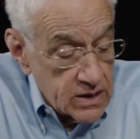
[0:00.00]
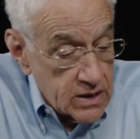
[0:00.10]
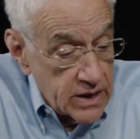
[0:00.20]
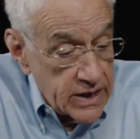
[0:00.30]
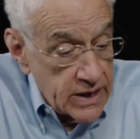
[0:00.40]

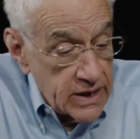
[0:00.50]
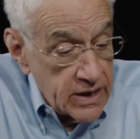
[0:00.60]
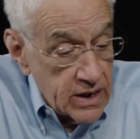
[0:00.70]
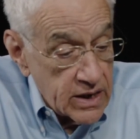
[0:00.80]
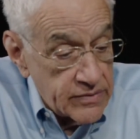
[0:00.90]

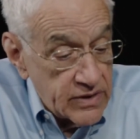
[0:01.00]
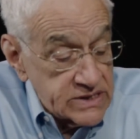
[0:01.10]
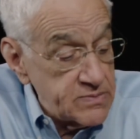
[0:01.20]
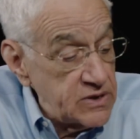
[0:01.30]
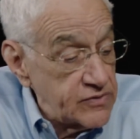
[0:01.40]
And
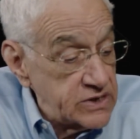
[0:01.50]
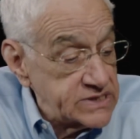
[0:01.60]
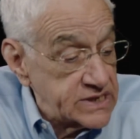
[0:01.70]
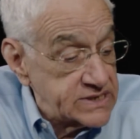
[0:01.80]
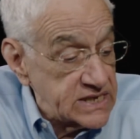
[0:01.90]
that's been very
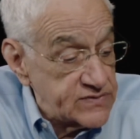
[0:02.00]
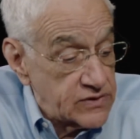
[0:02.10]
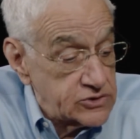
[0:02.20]
successful.